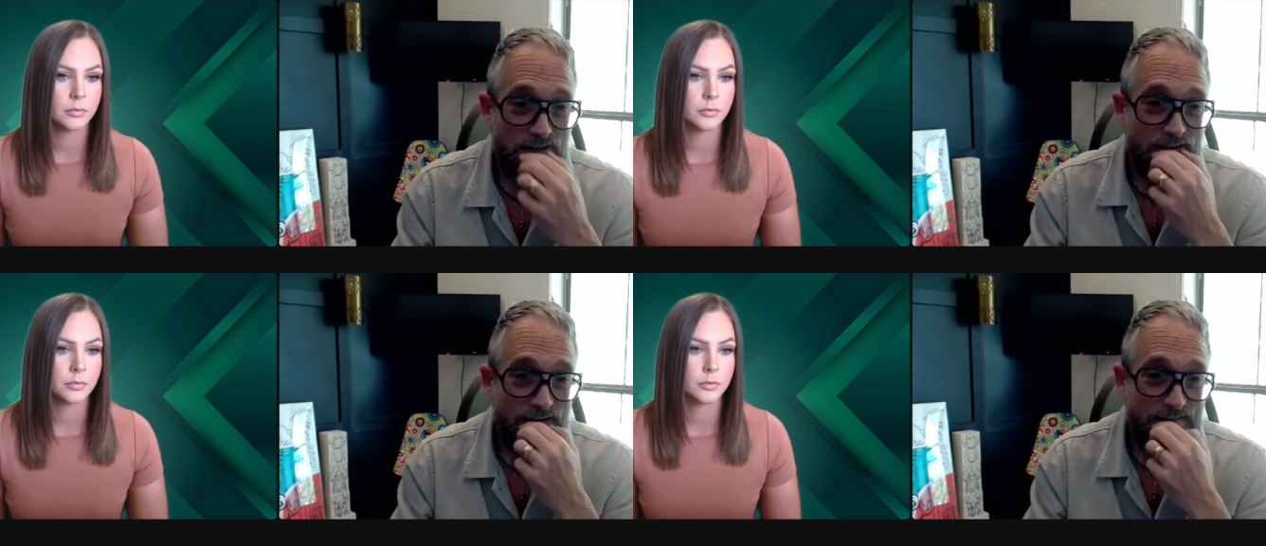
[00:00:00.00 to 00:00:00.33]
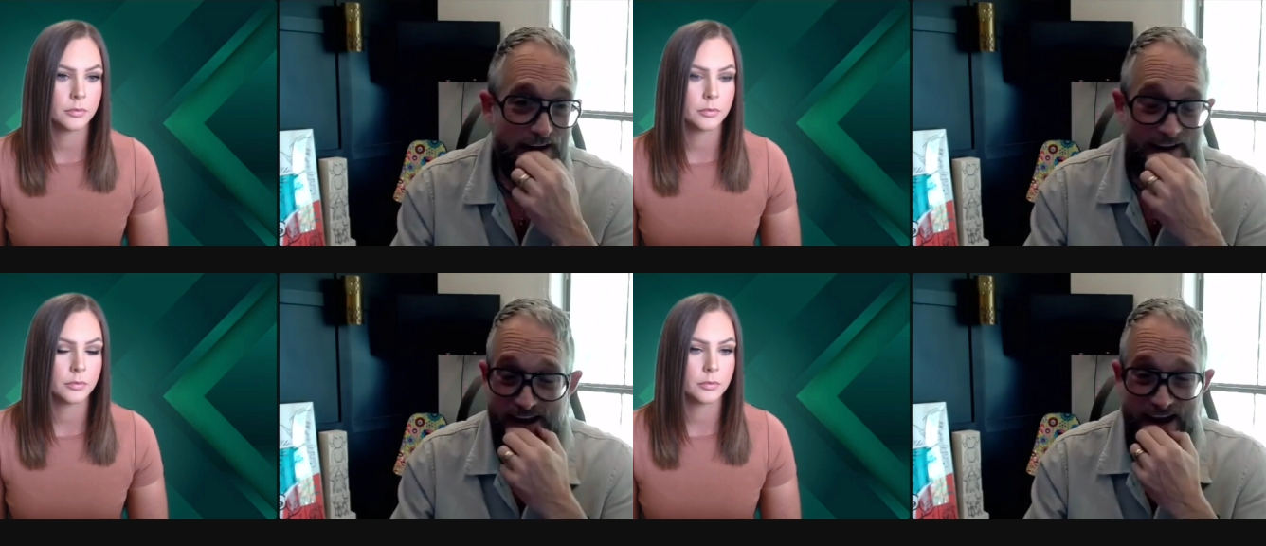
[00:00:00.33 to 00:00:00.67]
Speaker 1: I,
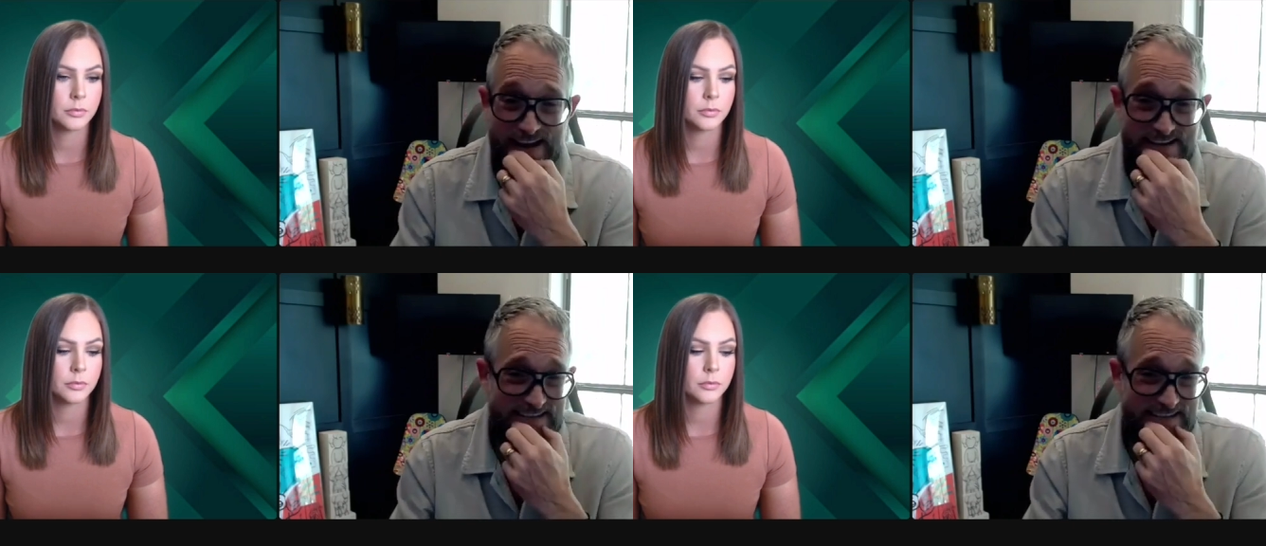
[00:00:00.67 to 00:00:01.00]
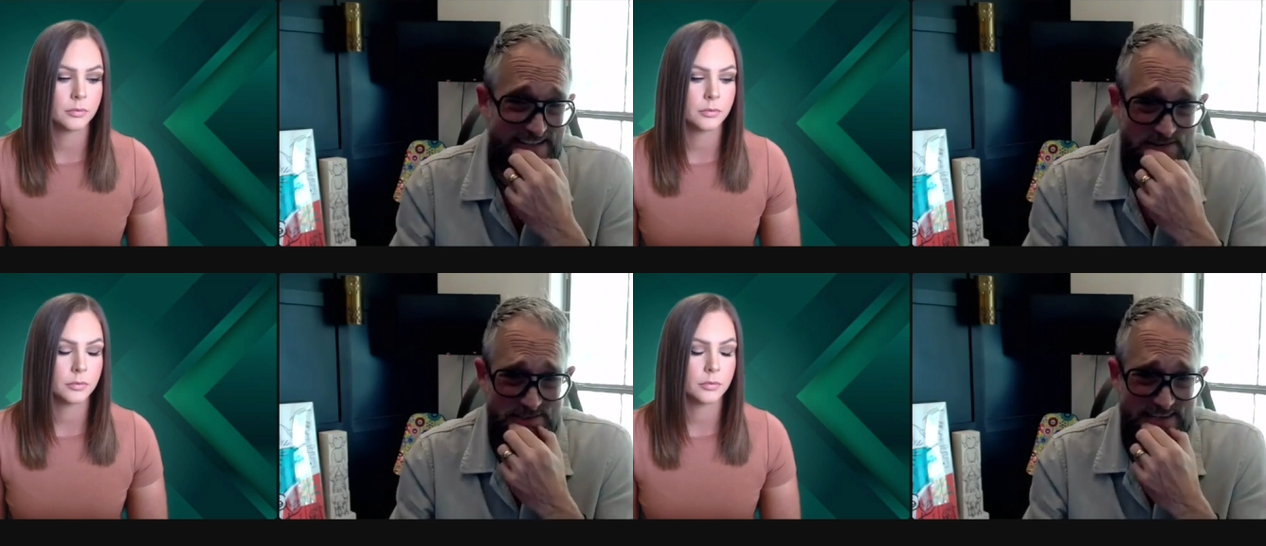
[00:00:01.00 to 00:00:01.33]
I had days I was
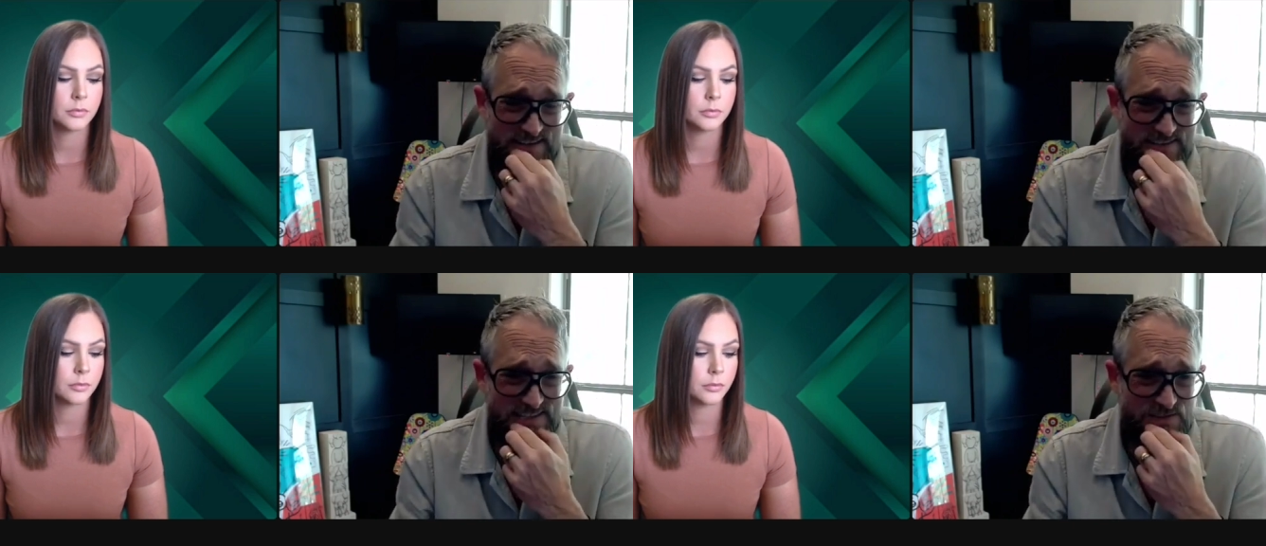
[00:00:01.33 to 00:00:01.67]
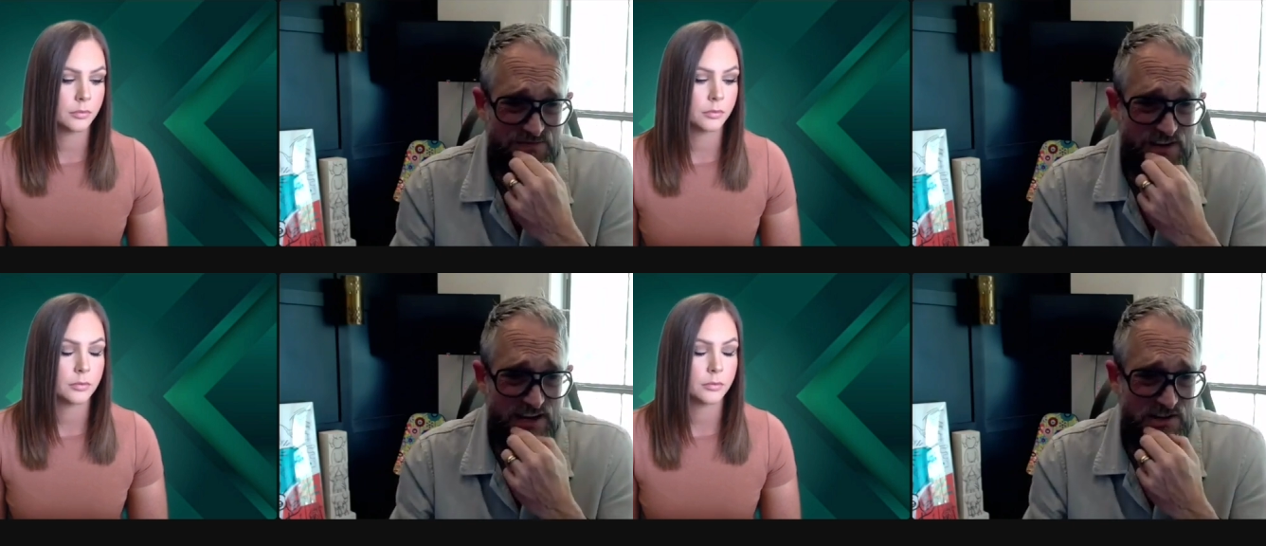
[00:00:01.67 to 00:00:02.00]
down six
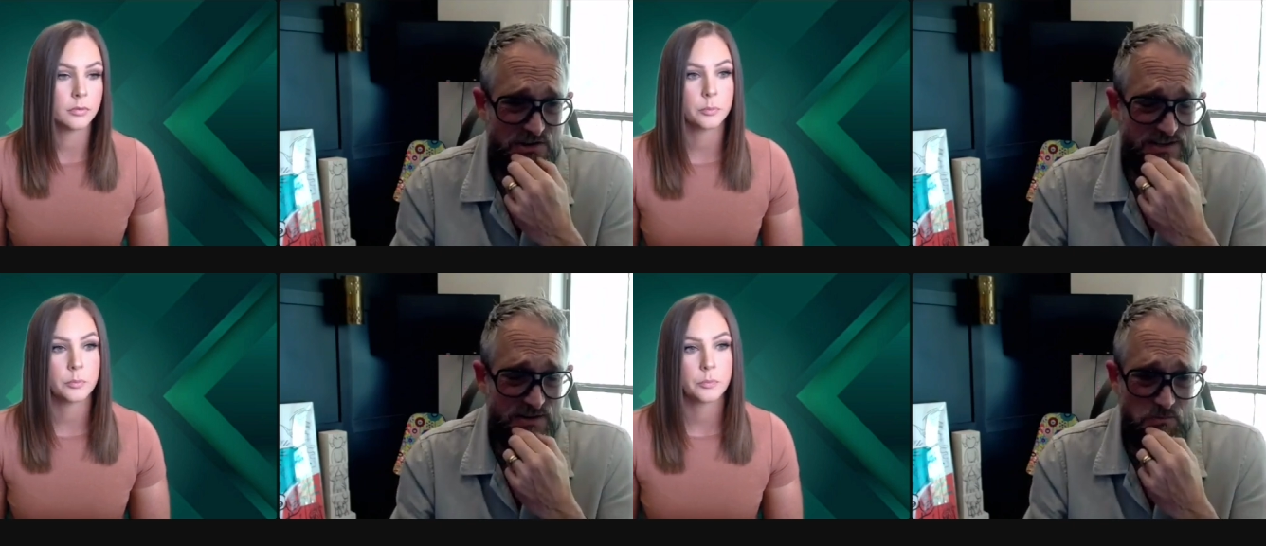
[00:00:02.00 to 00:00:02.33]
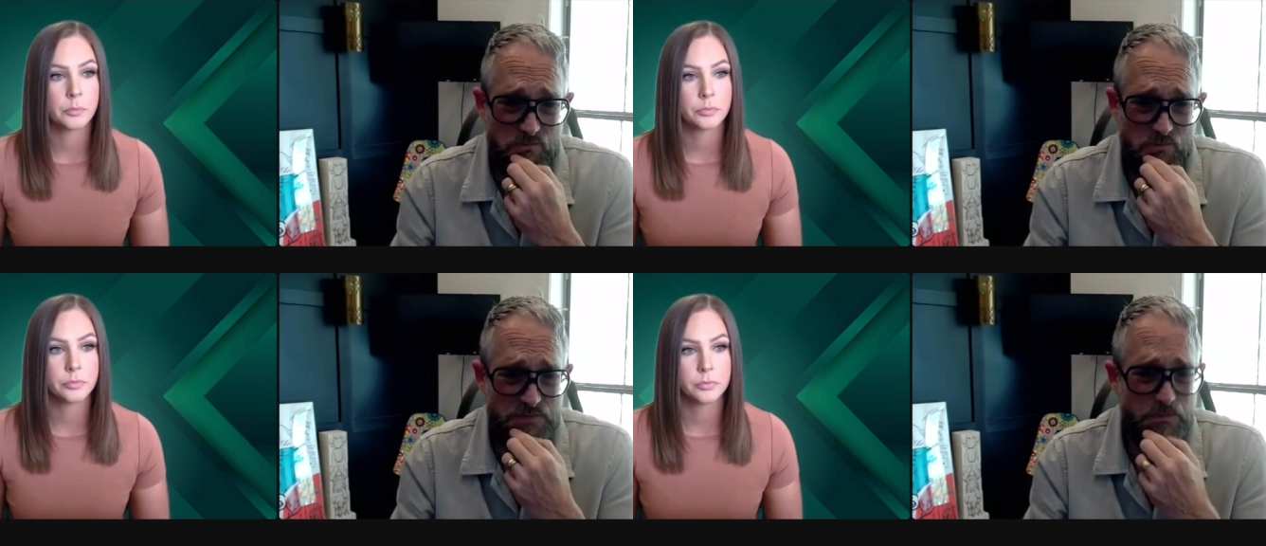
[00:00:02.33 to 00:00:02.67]
figures and was
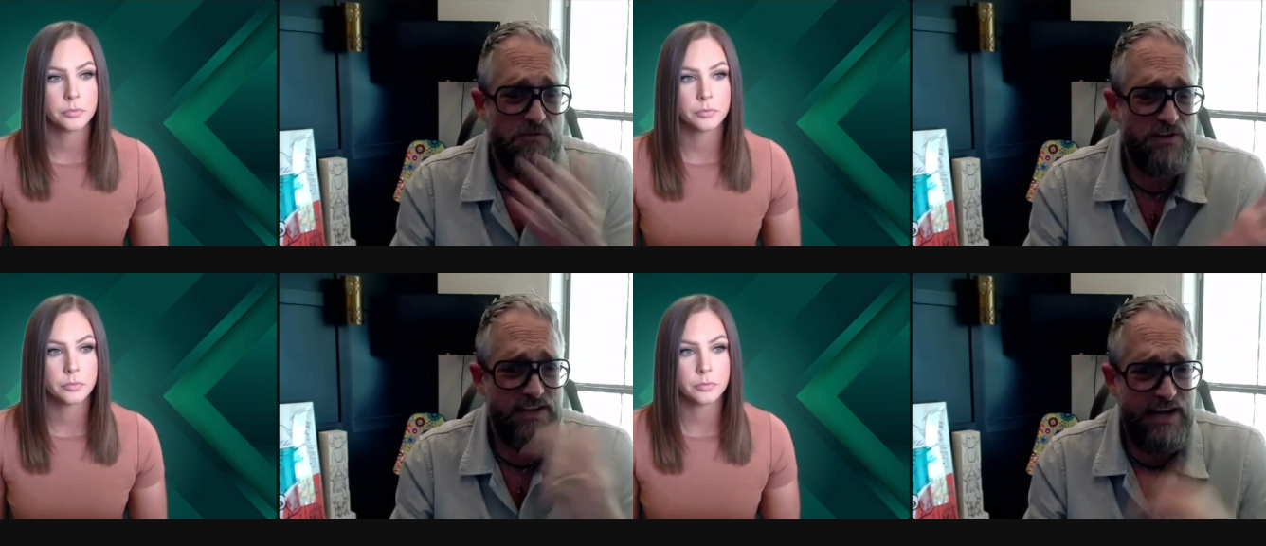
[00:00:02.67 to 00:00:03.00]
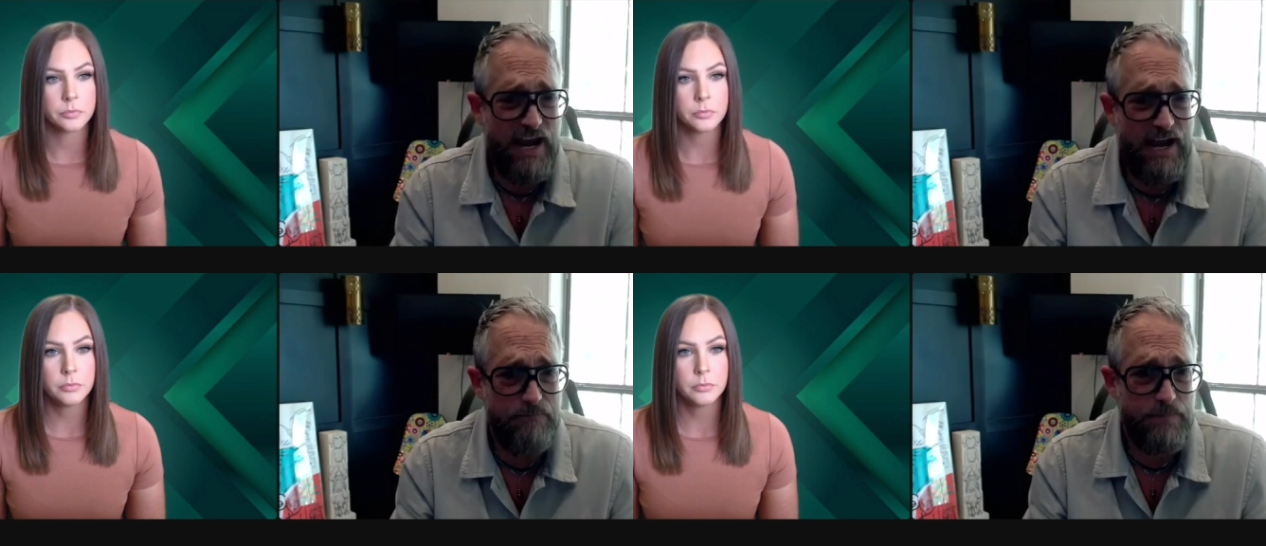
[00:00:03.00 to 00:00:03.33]
perfectly happy
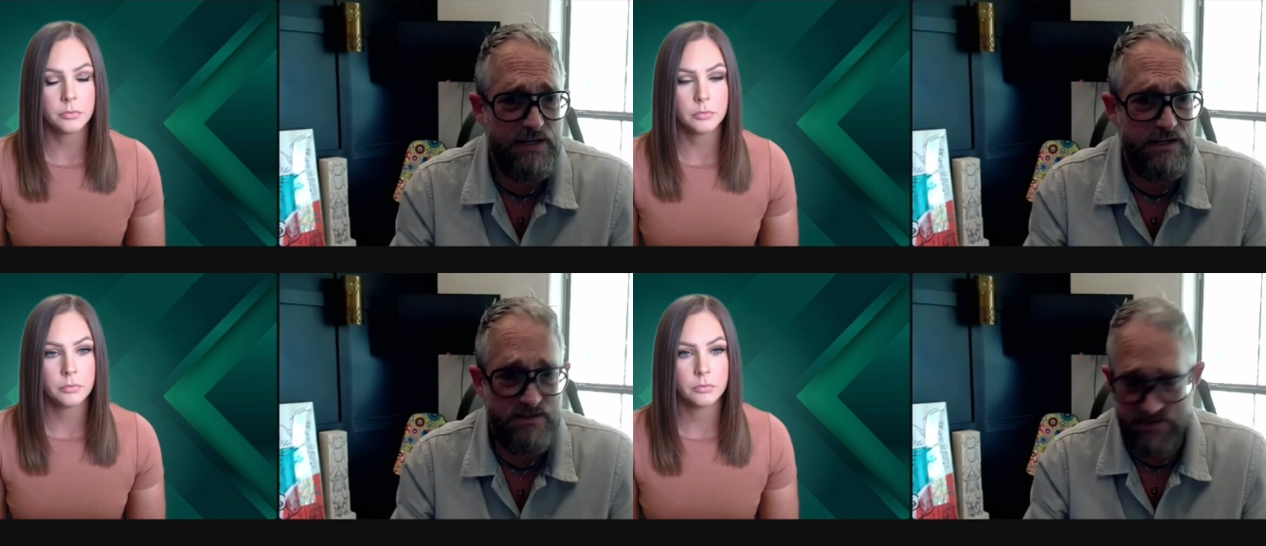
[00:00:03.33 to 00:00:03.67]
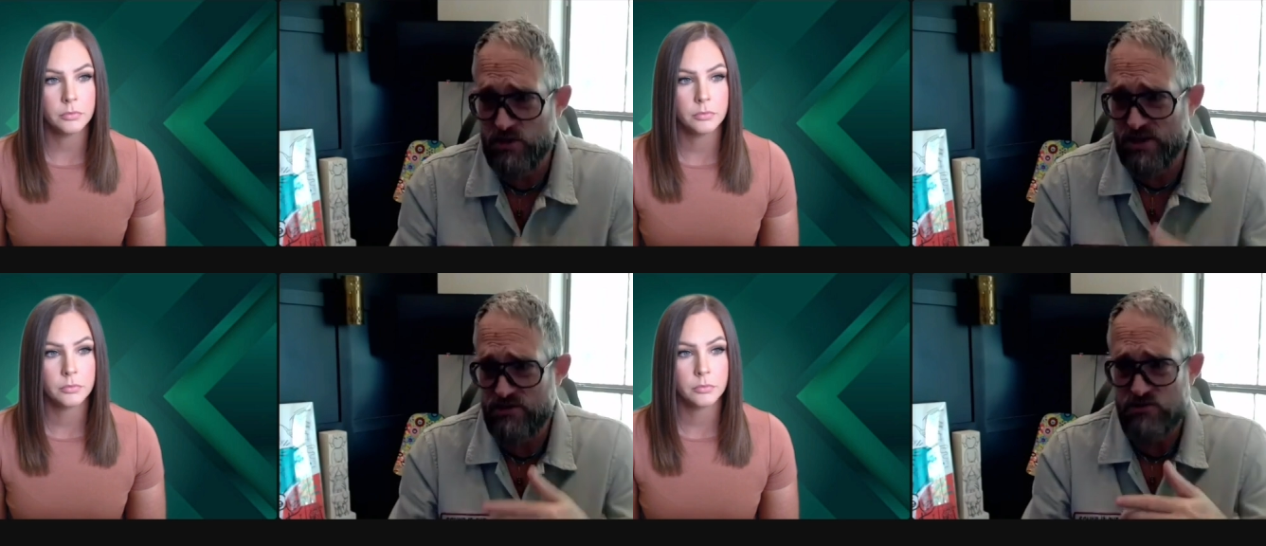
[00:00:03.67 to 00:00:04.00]
because I really
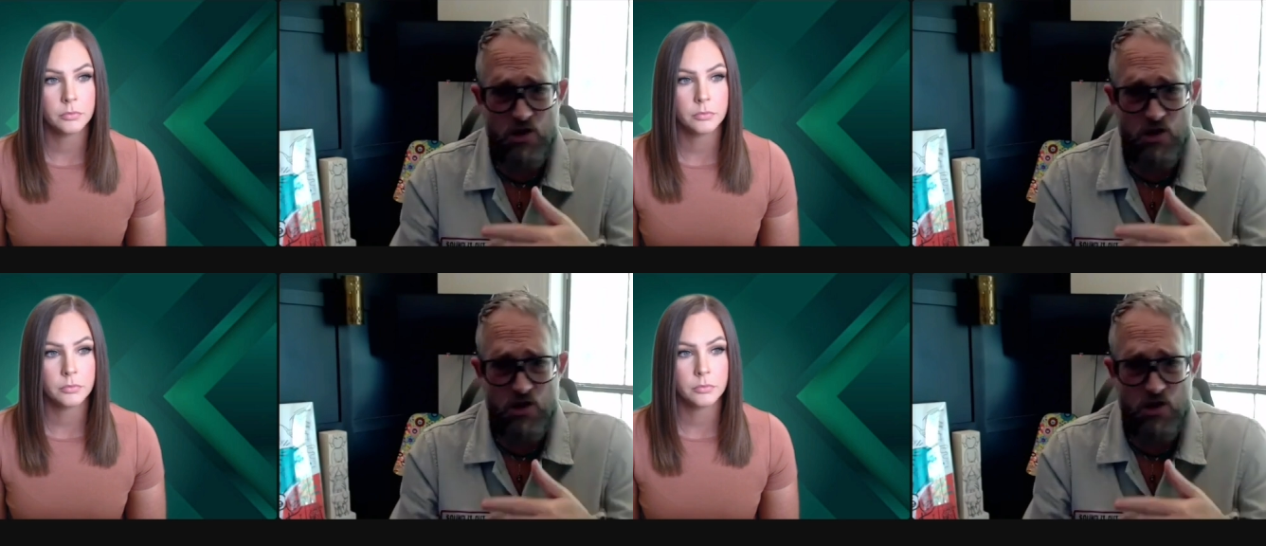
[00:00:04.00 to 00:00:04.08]
thought